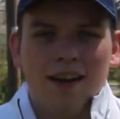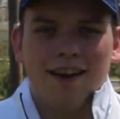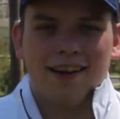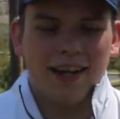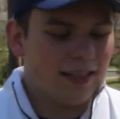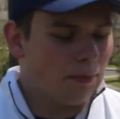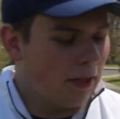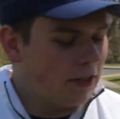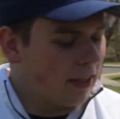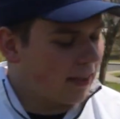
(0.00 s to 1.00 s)
Okay, so
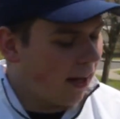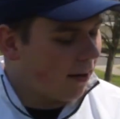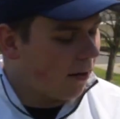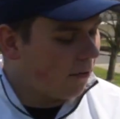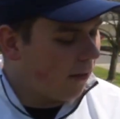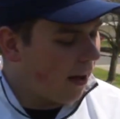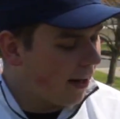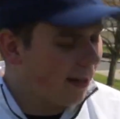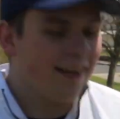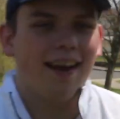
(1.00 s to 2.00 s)
we just got done
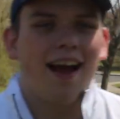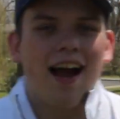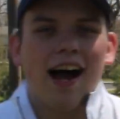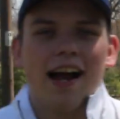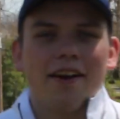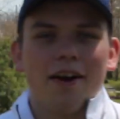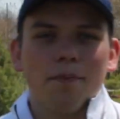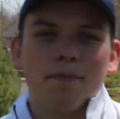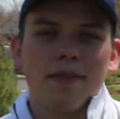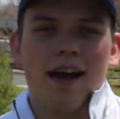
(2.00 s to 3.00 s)
flying it. I
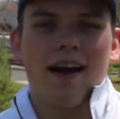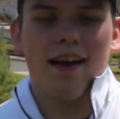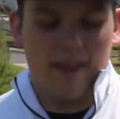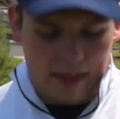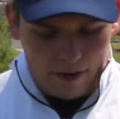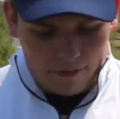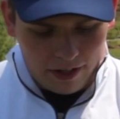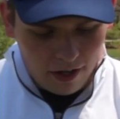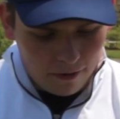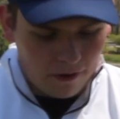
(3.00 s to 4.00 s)
hope that
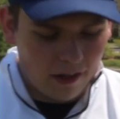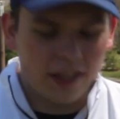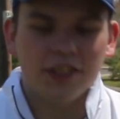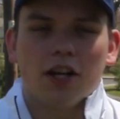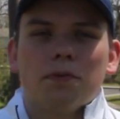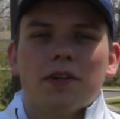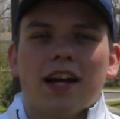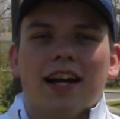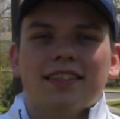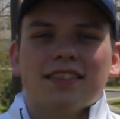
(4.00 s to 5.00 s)
video footage helped you
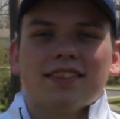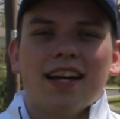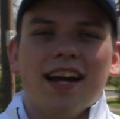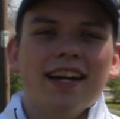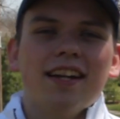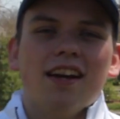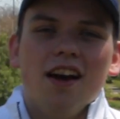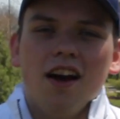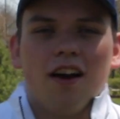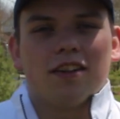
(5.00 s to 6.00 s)
guys decide
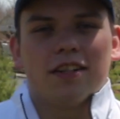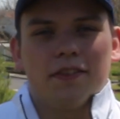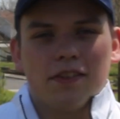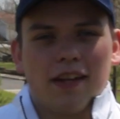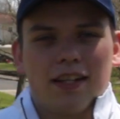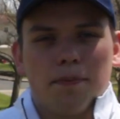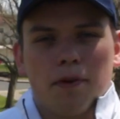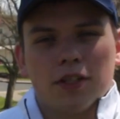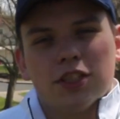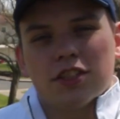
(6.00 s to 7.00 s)
on if you'd like to
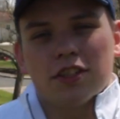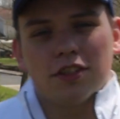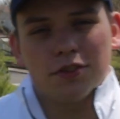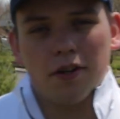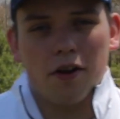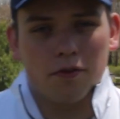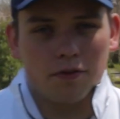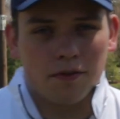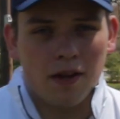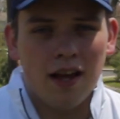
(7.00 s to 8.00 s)
purchase this drone.
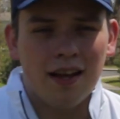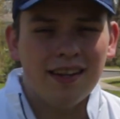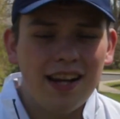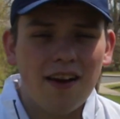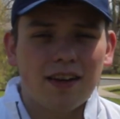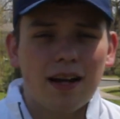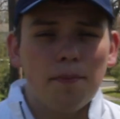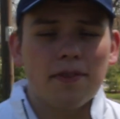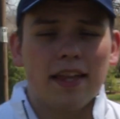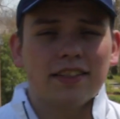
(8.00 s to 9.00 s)
Now, a
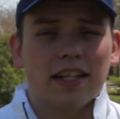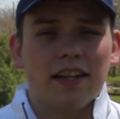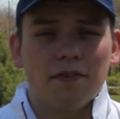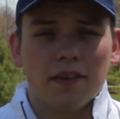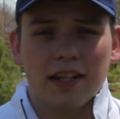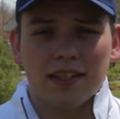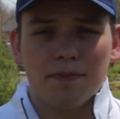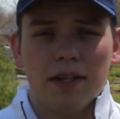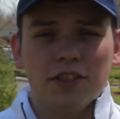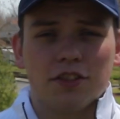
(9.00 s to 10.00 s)
couple things I did forget to
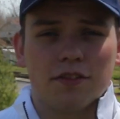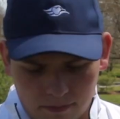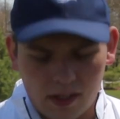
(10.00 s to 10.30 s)
mention.